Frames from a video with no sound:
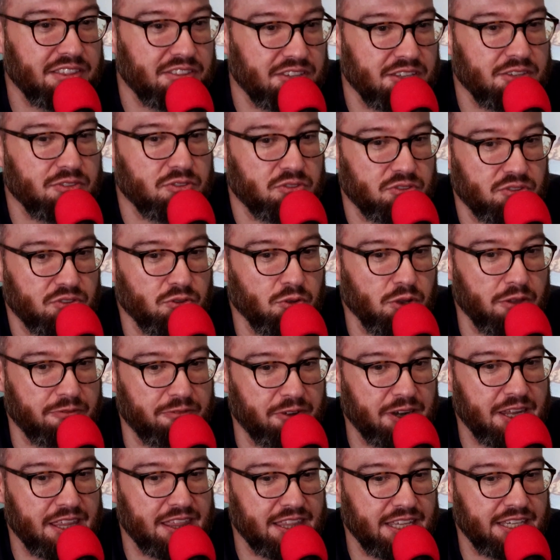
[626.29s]
You know the
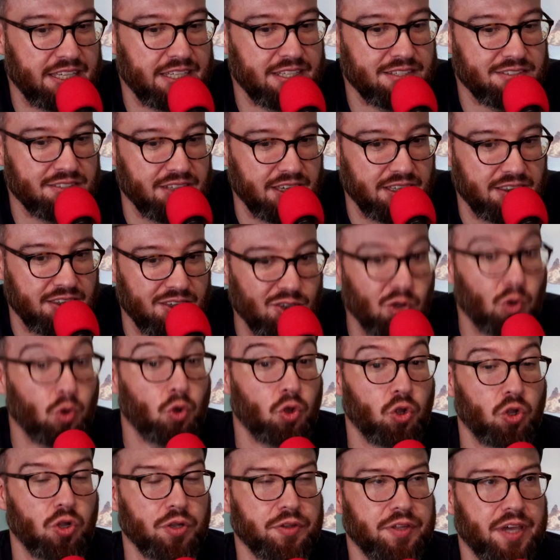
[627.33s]
funny thing is, like,
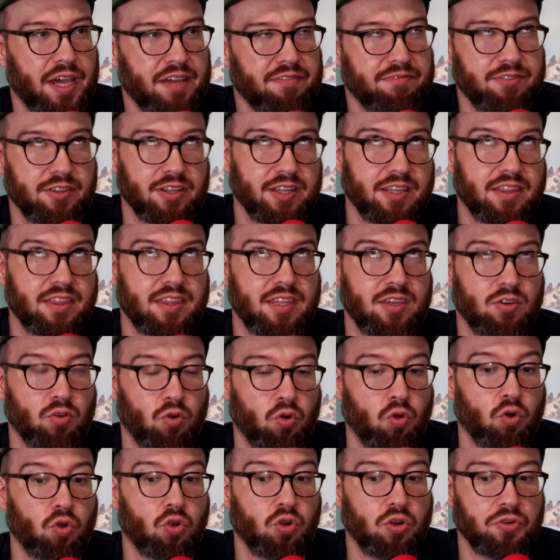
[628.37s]
I feel like the
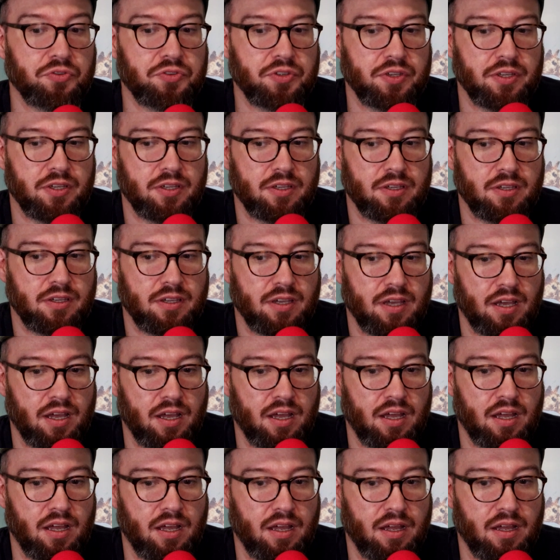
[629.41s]
old,
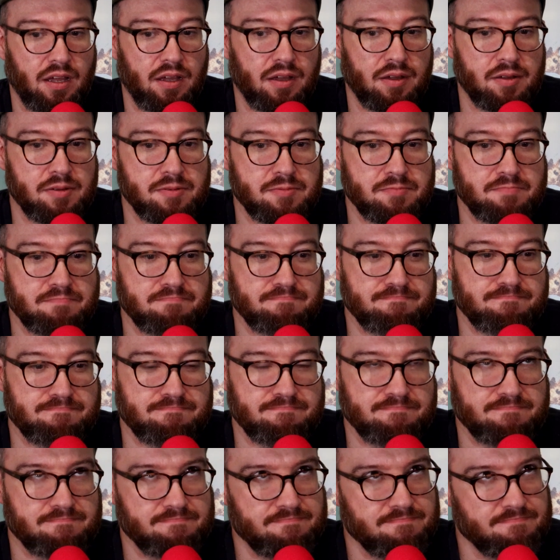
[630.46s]

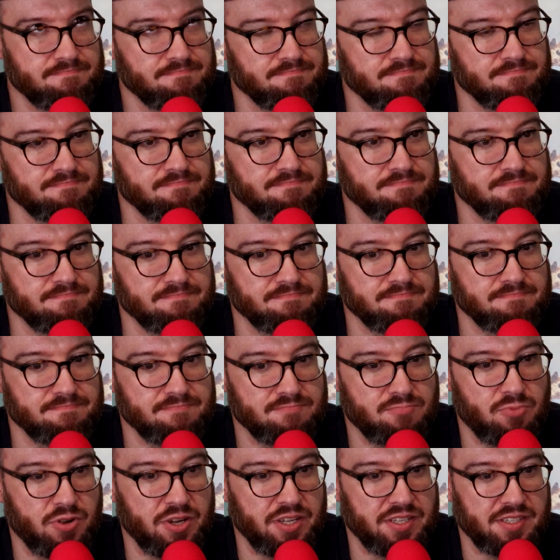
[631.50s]

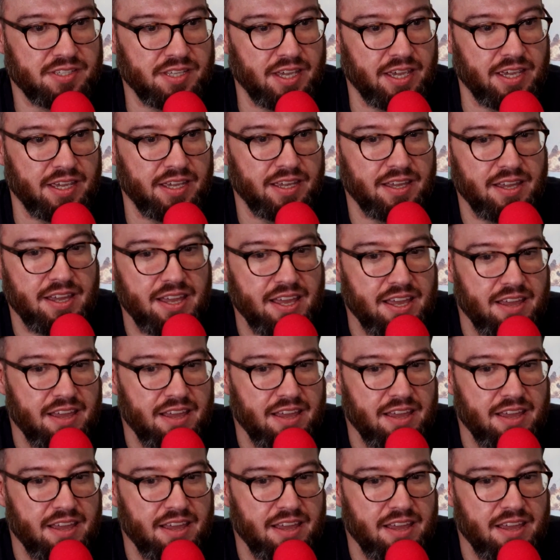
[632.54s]
what do you say?